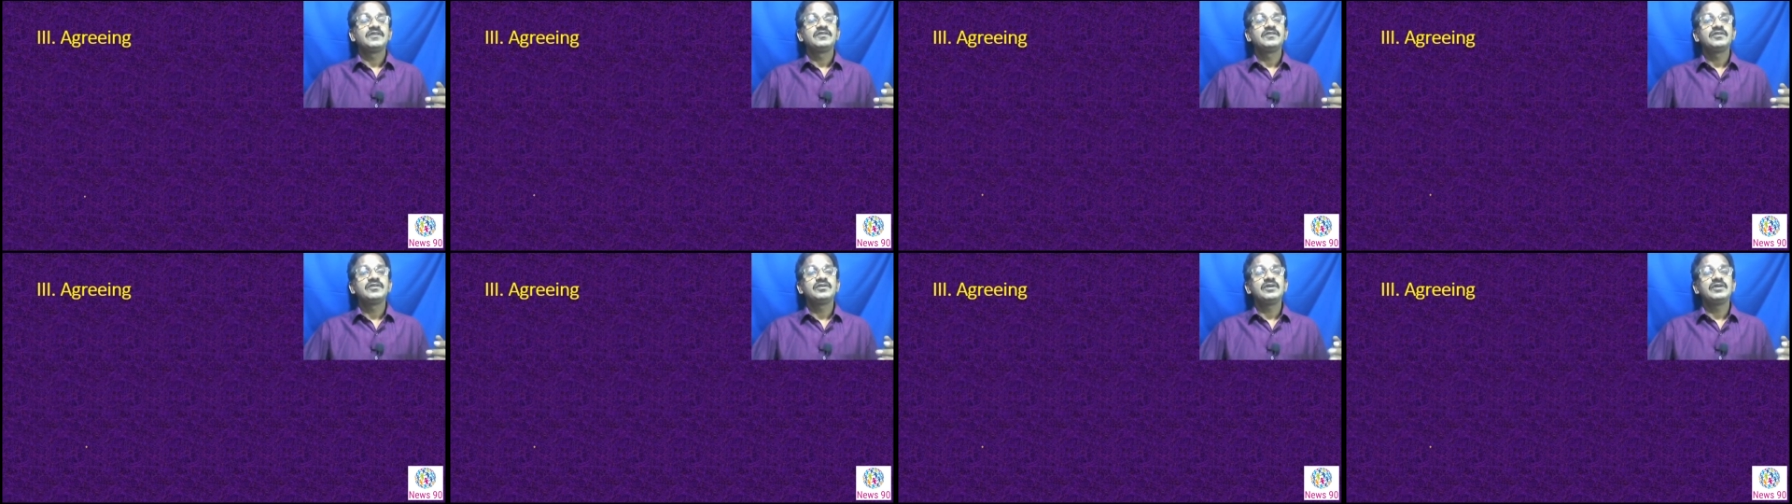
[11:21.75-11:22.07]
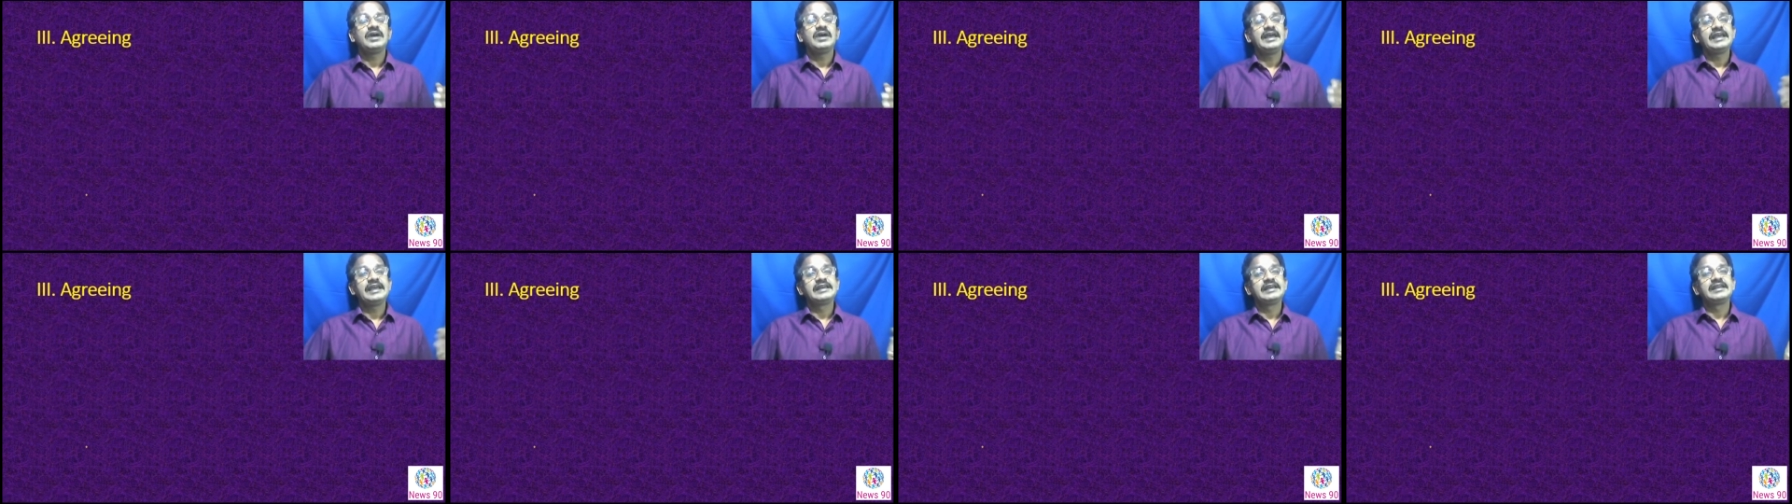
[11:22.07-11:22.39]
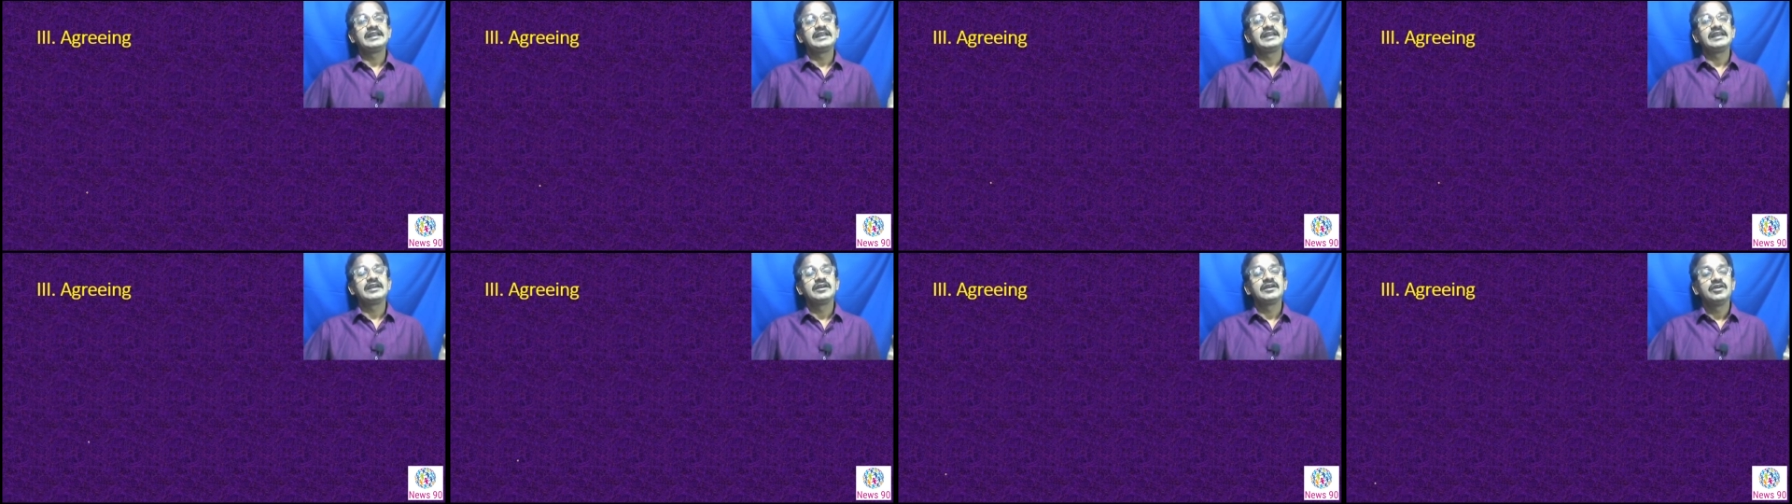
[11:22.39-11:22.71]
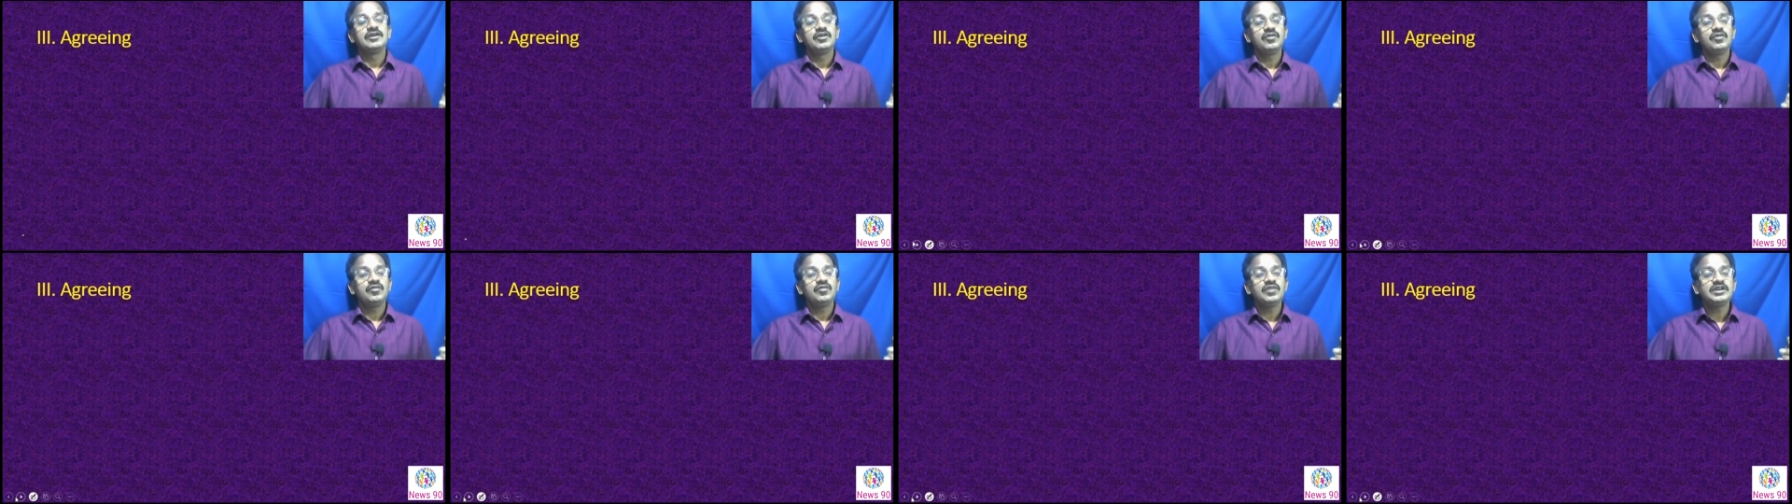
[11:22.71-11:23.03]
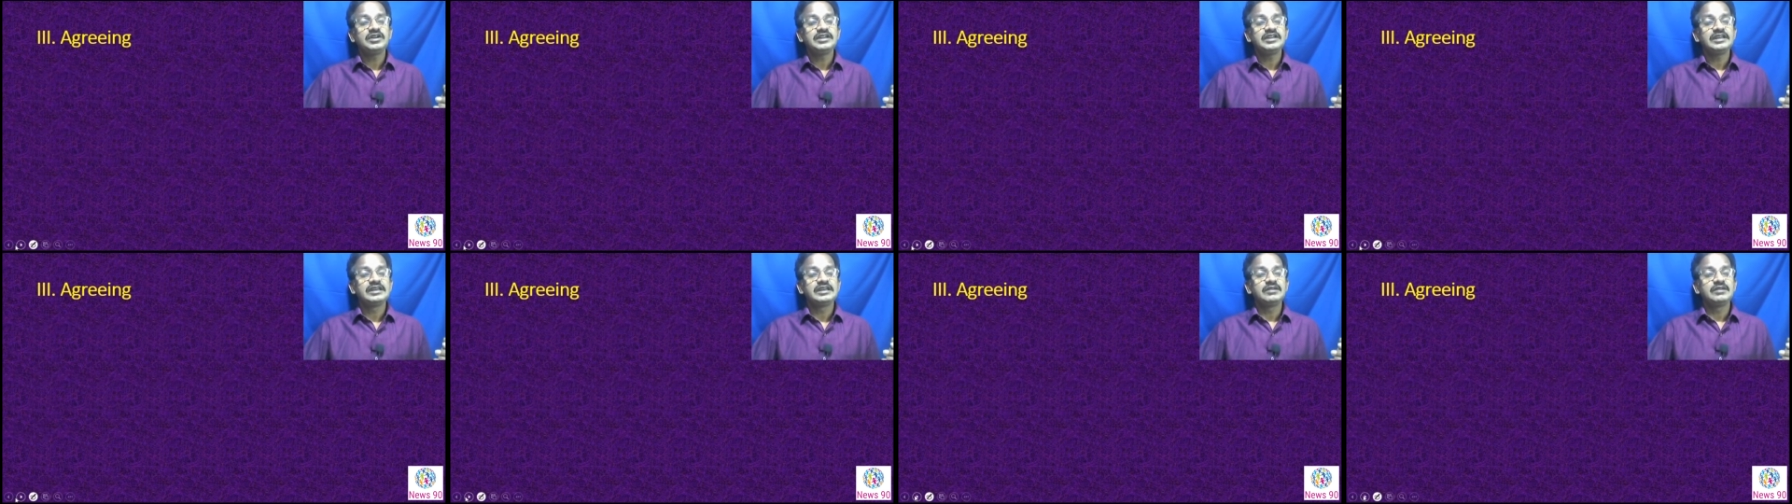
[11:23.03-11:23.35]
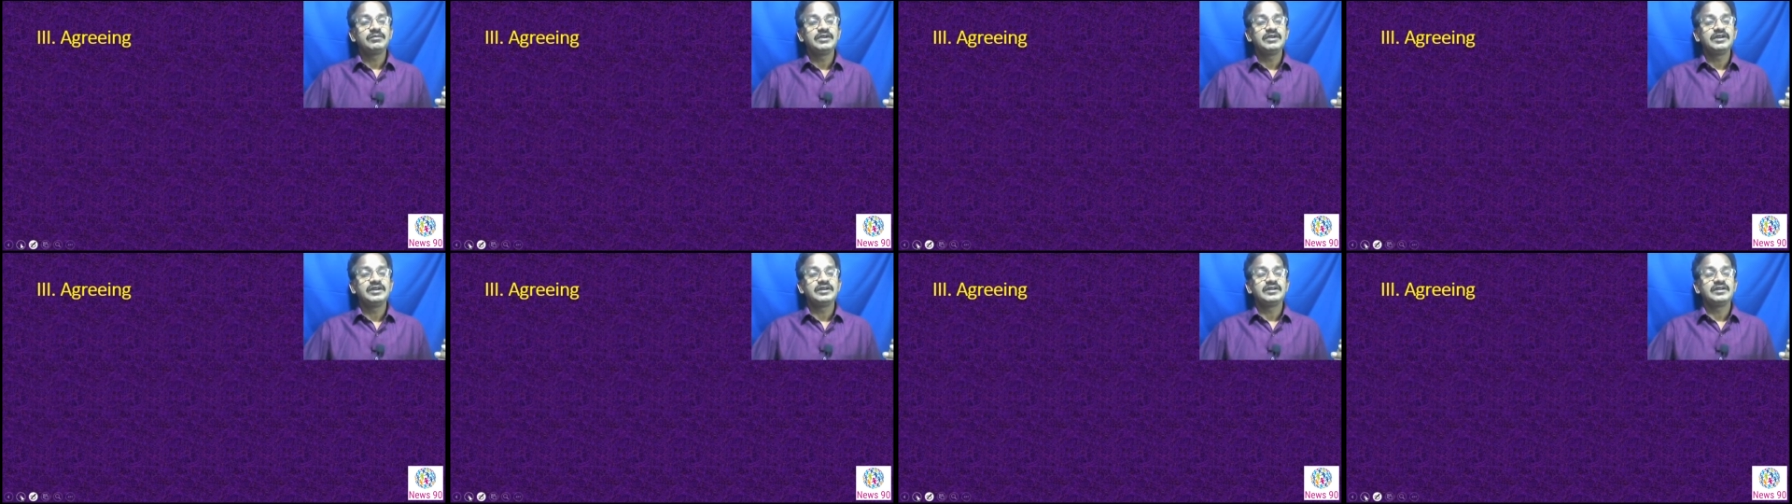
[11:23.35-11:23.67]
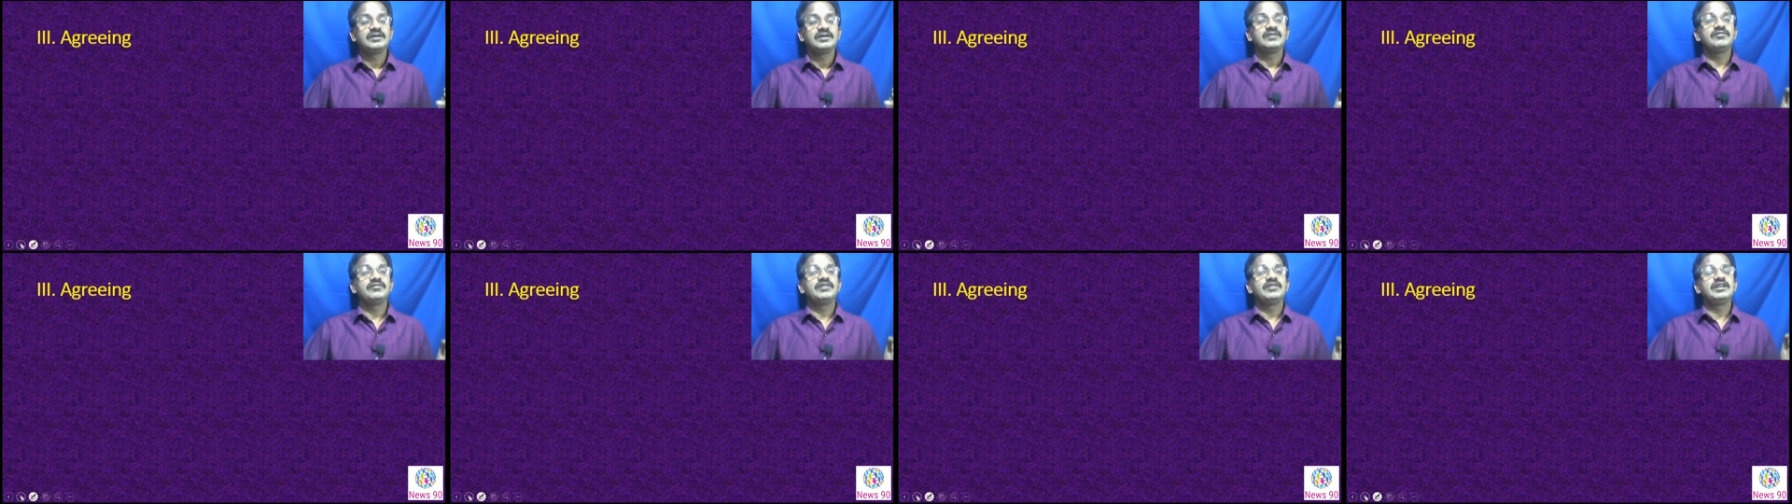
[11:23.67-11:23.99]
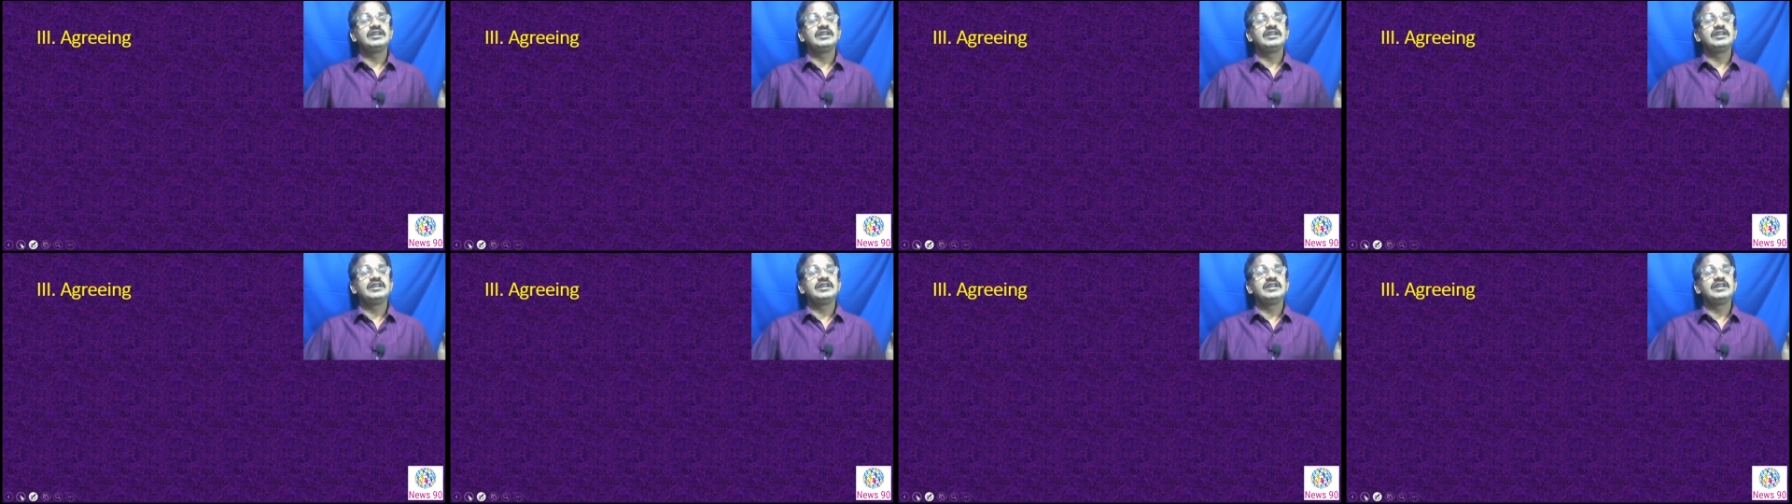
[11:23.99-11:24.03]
so agreeing what agreement uh,